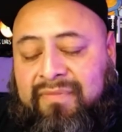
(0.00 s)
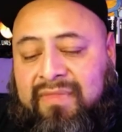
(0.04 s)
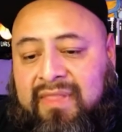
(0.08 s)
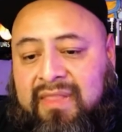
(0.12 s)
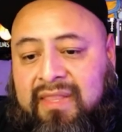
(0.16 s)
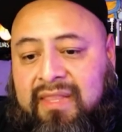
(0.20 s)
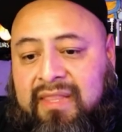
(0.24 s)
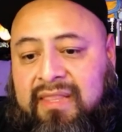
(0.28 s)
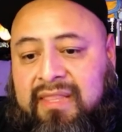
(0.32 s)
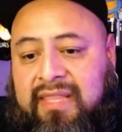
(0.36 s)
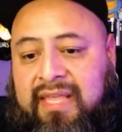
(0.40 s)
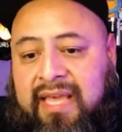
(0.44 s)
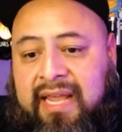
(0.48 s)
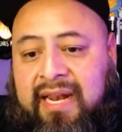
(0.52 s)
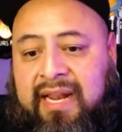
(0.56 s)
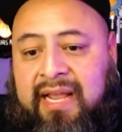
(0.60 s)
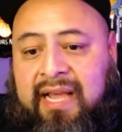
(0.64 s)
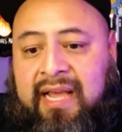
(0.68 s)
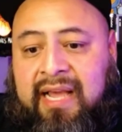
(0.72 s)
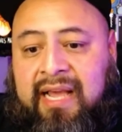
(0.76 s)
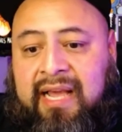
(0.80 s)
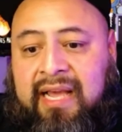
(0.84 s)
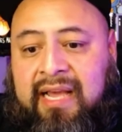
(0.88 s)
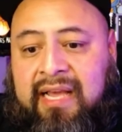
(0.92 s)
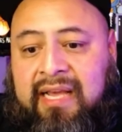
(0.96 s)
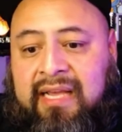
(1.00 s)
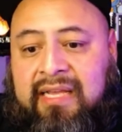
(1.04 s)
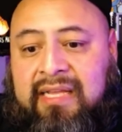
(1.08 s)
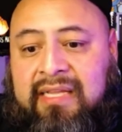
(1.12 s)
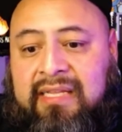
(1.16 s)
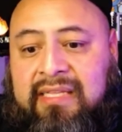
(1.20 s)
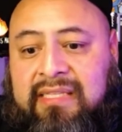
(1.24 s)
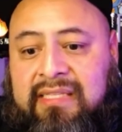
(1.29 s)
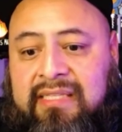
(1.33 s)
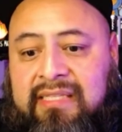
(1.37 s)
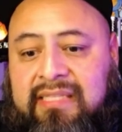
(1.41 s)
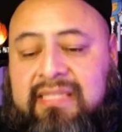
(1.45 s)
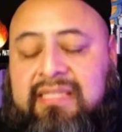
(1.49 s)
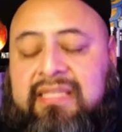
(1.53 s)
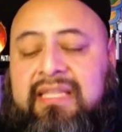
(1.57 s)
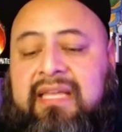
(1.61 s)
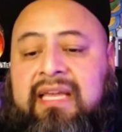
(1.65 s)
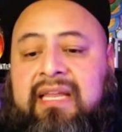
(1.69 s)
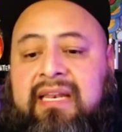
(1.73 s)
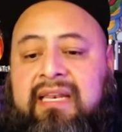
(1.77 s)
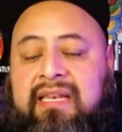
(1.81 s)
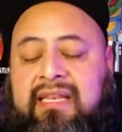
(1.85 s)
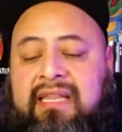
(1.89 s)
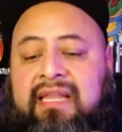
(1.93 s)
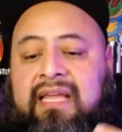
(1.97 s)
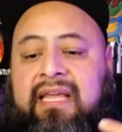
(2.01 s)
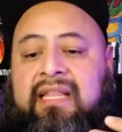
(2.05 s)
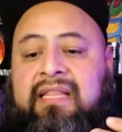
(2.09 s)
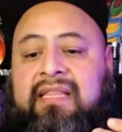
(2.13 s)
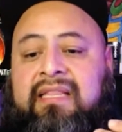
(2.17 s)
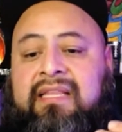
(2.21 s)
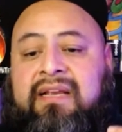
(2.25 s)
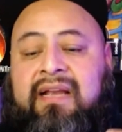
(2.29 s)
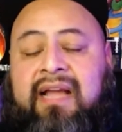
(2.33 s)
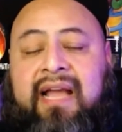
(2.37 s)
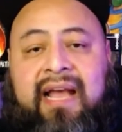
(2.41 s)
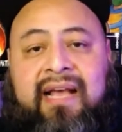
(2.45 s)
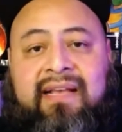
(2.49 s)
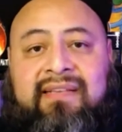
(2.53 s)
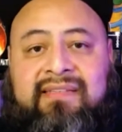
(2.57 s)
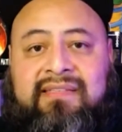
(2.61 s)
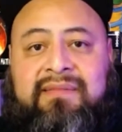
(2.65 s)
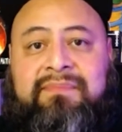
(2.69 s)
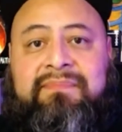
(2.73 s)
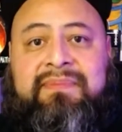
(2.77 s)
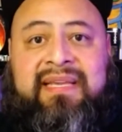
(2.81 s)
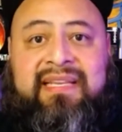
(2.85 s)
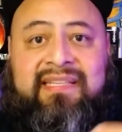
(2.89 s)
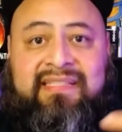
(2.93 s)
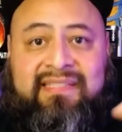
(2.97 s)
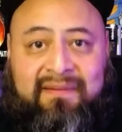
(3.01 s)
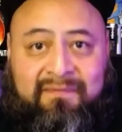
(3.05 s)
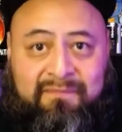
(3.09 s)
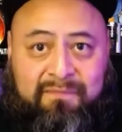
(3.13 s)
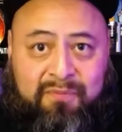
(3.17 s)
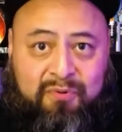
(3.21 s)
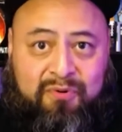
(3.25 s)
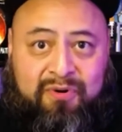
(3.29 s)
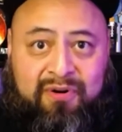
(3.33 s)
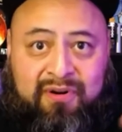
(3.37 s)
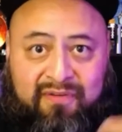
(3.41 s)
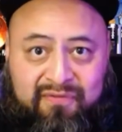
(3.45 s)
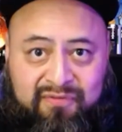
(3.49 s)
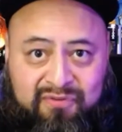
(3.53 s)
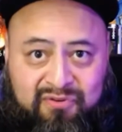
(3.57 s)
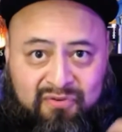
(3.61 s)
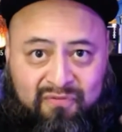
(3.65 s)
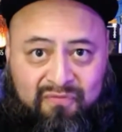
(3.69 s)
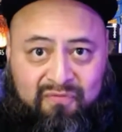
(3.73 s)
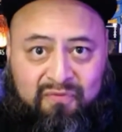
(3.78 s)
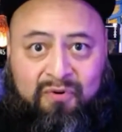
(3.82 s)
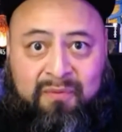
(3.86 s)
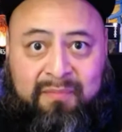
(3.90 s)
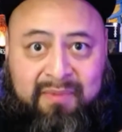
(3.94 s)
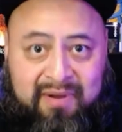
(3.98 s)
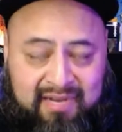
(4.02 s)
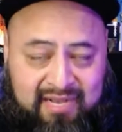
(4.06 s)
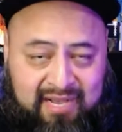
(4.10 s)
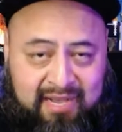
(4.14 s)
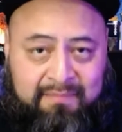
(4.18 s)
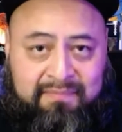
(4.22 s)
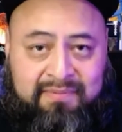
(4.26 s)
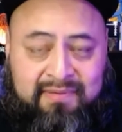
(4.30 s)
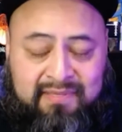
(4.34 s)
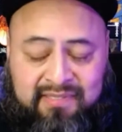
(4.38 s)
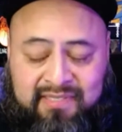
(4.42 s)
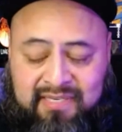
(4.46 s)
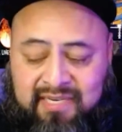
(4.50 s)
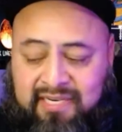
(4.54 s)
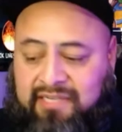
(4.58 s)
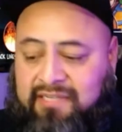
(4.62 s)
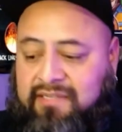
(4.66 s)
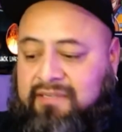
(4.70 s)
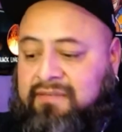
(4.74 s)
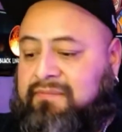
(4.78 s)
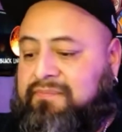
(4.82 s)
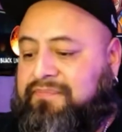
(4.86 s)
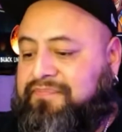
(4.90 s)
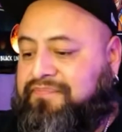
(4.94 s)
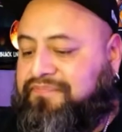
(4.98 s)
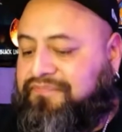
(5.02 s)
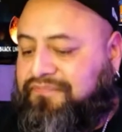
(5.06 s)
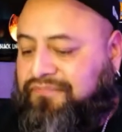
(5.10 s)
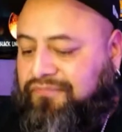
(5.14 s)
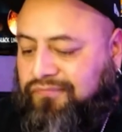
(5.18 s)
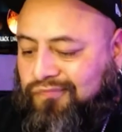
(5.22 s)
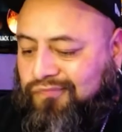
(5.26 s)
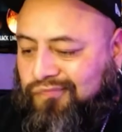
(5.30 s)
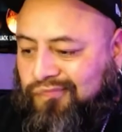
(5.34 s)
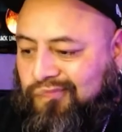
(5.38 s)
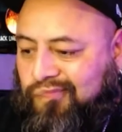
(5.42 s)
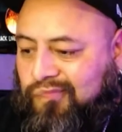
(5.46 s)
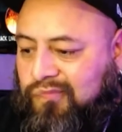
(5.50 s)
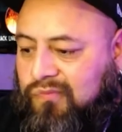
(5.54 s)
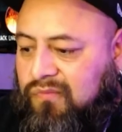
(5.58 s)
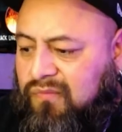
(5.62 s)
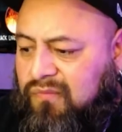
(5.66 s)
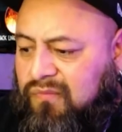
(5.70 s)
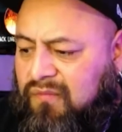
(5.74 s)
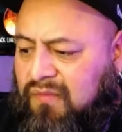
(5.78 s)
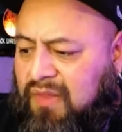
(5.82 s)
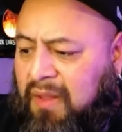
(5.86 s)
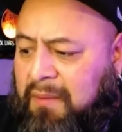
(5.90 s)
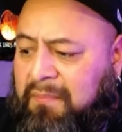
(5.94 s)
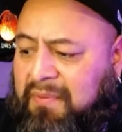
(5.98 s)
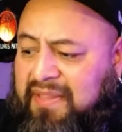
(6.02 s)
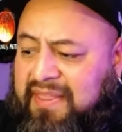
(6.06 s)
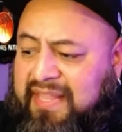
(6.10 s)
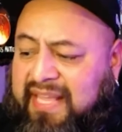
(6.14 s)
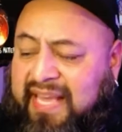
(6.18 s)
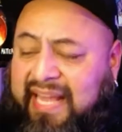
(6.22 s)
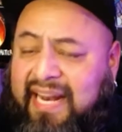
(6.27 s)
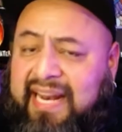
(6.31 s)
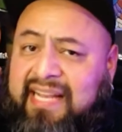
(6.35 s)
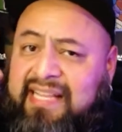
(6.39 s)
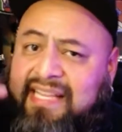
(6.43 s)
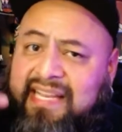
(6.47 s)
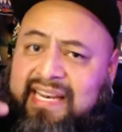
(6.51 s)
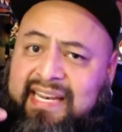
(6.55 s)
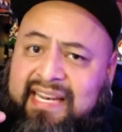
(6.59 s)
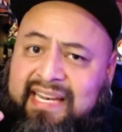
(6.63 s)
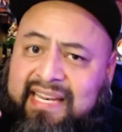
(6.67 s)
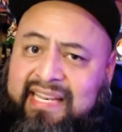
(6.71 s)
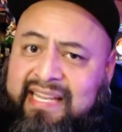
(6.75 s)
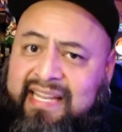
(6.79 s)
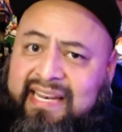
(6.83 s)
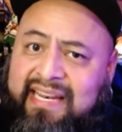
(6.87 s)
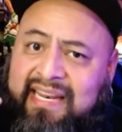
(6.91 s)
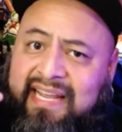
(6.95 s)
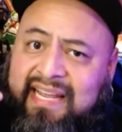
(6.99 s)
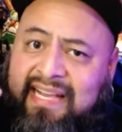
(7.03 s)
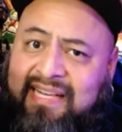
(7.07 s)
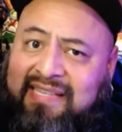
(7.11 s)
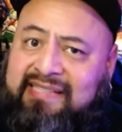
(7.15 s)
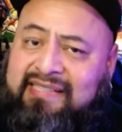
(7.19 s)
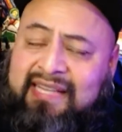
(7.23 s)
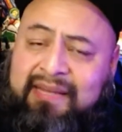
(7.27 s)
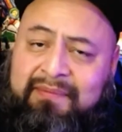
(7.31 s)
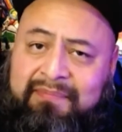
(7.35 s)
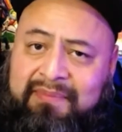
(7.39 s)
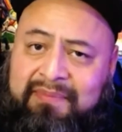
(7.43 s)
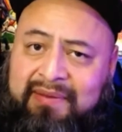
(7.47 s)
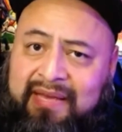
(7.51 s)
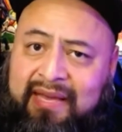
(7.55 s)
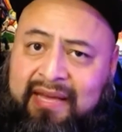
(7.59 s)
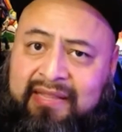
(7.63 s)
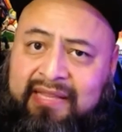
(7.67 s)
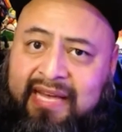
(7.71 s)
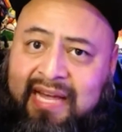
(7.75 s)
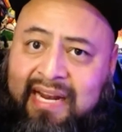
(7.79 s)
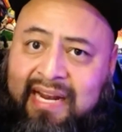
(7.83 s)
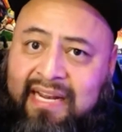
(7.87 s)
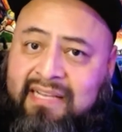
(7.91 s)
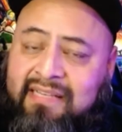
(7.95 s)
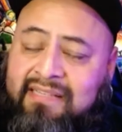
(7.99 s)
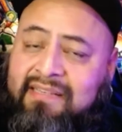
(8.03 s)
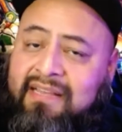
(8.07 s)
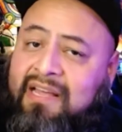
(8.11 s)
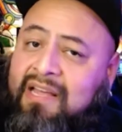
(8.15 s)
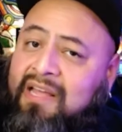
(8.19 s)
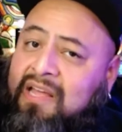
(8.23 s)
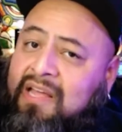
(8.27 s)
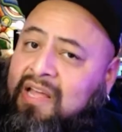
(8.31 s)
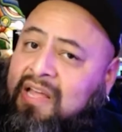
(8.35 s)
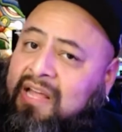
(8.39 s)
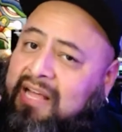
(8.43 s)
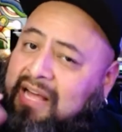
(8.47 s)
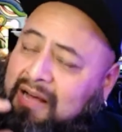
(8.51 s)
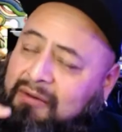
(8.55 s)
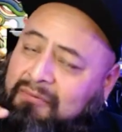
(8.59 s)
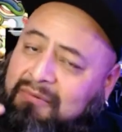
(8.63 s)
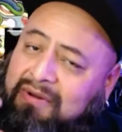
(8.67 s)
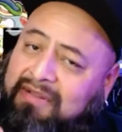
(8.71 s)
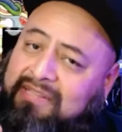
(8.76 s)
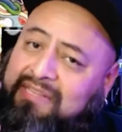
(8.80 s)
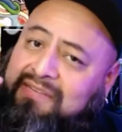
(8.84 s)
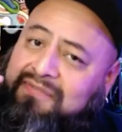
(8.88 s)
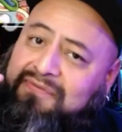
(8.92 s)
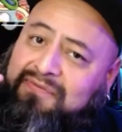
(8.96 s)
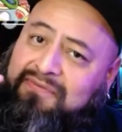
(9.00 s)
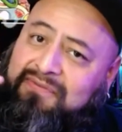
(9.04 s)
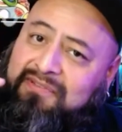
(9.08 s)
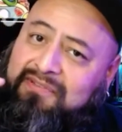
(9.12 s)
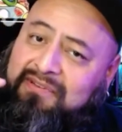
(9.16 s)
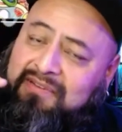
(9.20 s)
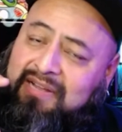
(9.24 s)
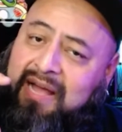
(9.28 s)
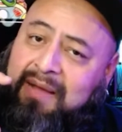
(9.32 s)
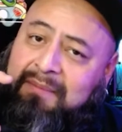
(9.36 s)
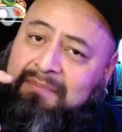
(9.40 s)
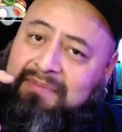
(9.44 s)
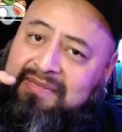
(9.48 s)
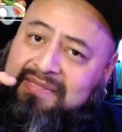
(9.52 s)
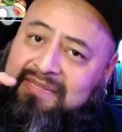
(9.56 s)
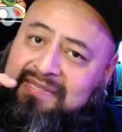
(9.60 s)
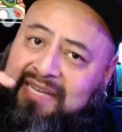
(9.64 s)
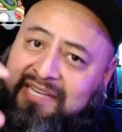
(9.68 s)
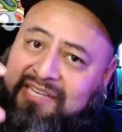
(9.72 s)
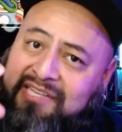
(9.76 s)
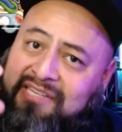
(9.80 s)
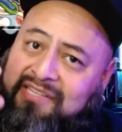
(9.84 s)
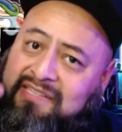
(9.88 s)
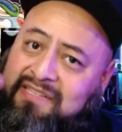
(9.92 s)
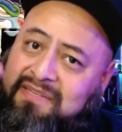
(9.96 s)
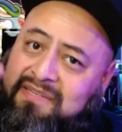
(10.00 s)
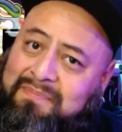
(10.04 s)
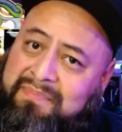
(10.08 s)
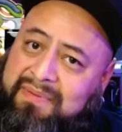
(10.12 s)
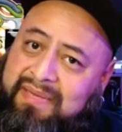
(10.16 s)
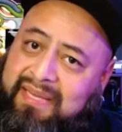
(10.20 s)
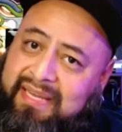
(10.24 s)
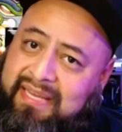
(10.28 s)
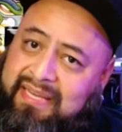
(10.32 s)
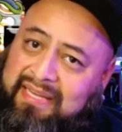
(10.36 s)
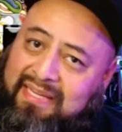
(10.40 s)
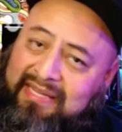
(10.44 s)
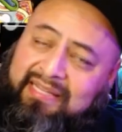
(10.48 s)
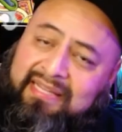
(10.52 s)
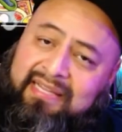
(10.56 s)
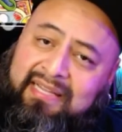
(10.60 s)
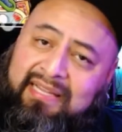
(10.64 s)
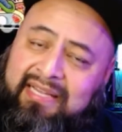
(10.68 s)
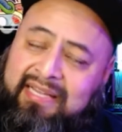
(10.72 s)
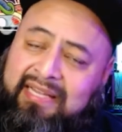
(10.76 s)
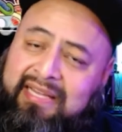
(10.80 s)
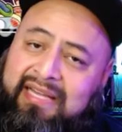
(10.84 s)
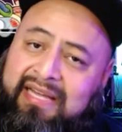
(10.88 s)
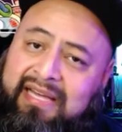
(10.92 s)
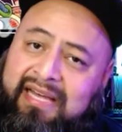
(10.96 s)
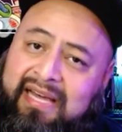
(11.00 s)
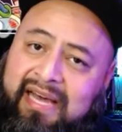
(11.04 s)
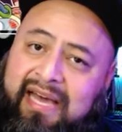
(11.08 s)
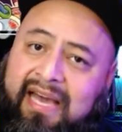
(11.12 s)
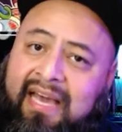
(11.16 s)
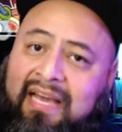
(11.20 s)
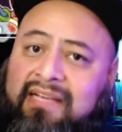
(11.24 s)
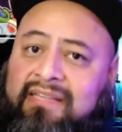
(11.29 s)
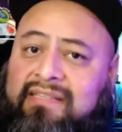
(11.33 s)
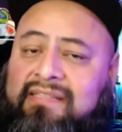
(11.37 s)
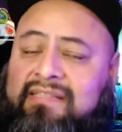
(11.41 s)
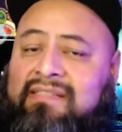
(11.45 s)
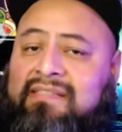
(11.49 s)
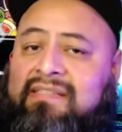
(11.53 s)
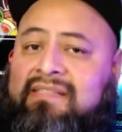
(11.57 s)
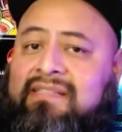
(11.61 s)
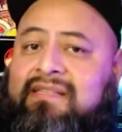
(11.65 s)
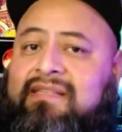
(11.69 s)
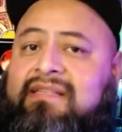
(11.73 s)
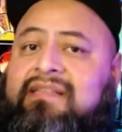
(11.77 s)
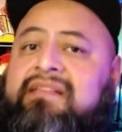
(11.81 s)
that uh, that that there has to be some port, some form of compensation. But then at the, the next step beyond that is I want the compensation to be X,